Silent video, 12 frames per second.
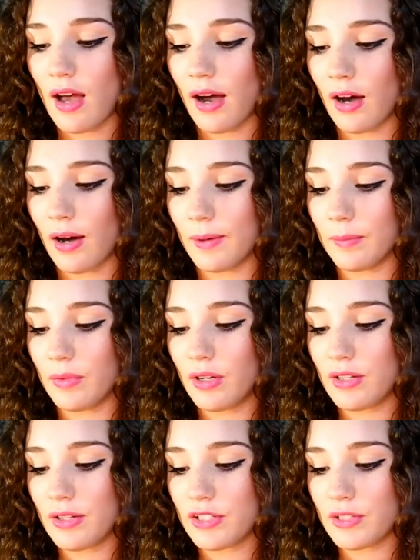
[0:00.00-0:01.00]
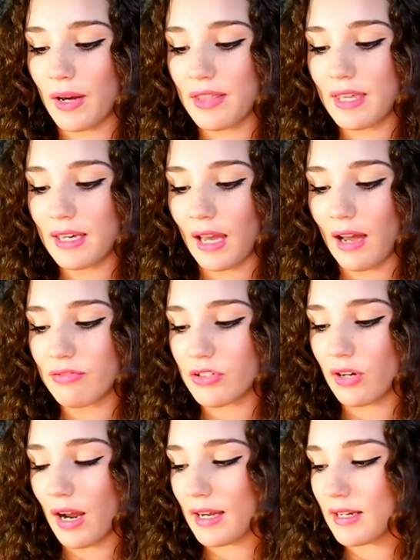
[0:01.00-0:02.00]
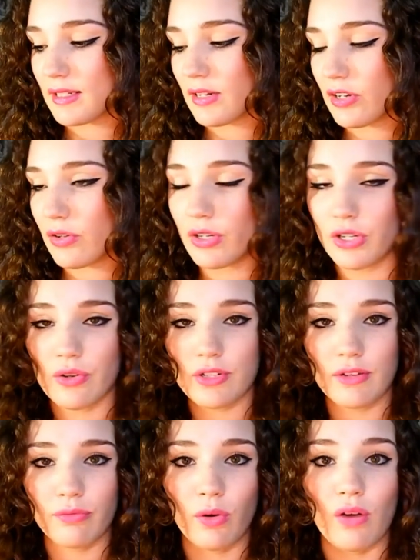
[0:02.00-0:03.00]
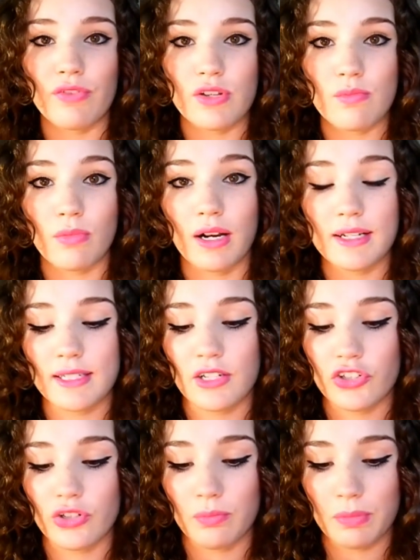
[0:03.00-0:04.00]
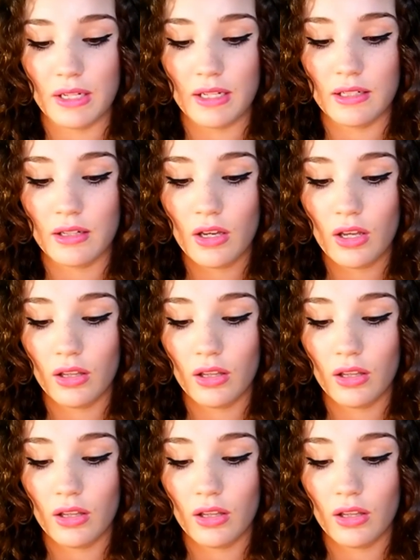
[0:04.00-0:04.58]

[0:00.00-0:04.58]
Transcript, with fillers: Um, so I think after I continue to use it for a few months, it should be,